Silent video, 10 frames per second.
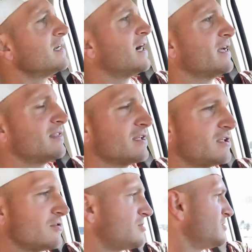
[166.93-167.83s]
I think
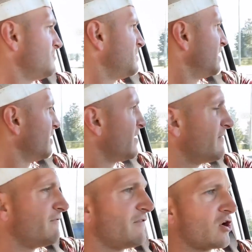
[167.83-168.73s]
you should be
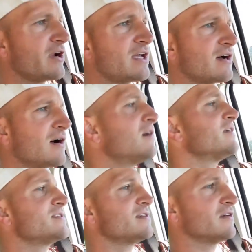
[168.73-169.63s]
very
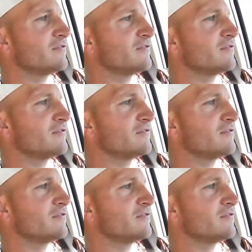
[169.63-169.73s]
cognitive